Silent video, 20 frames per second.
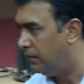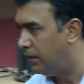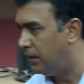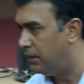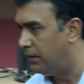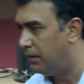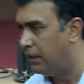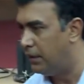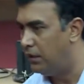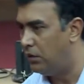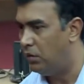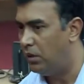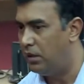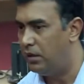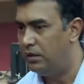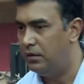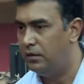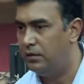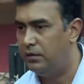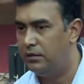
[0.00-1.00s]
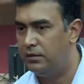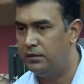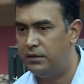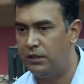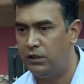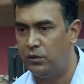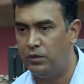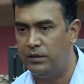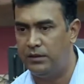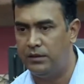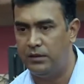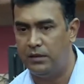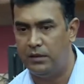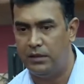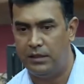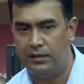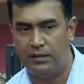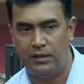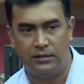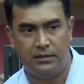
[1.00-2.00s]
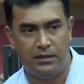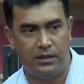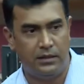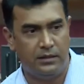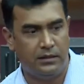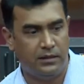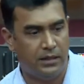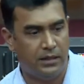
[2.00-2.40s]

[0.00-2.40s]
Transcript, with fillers: and then your sequencing reagents are